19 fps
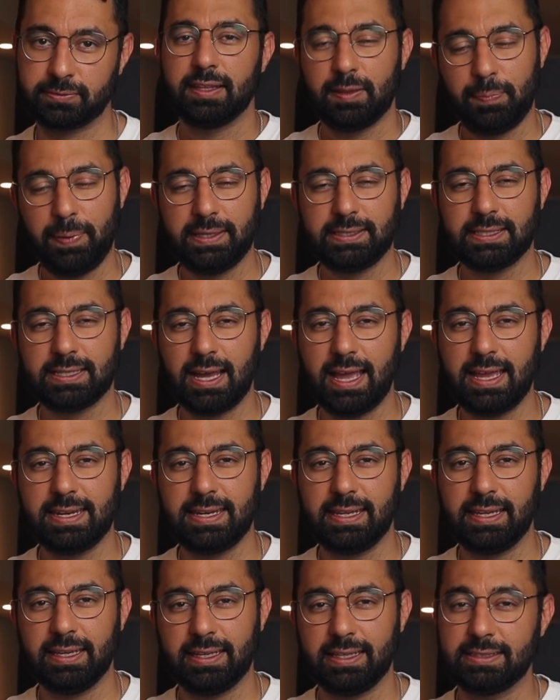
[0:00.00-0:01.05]
The basic
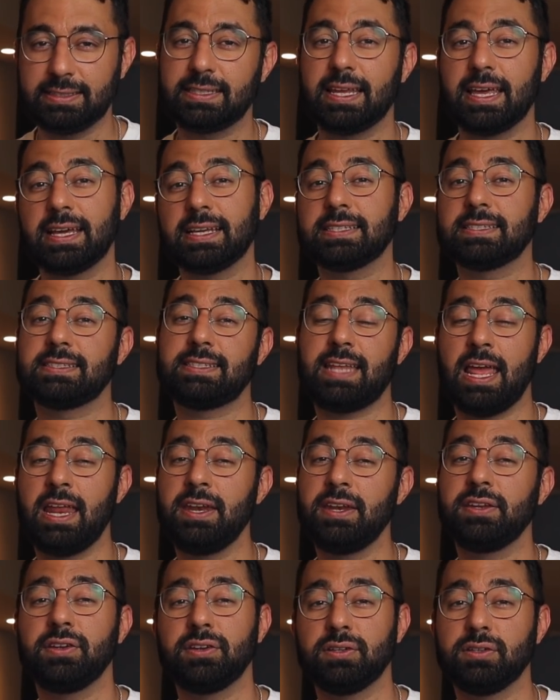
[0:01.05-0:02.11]
idea is to
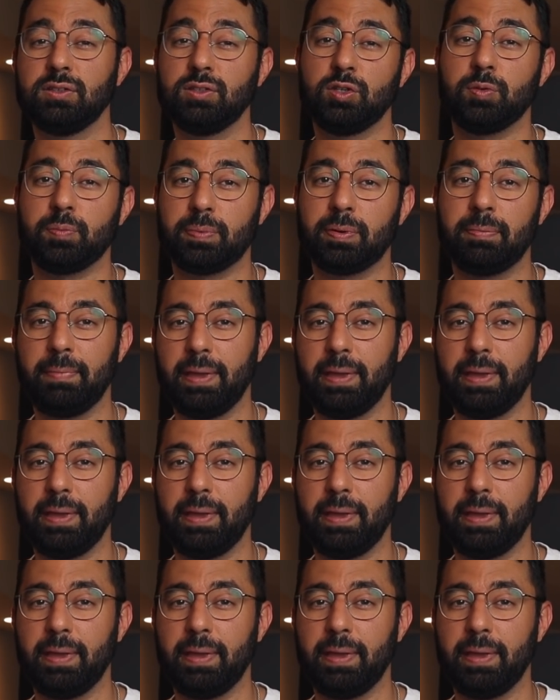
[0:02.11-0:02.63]
extend your loop,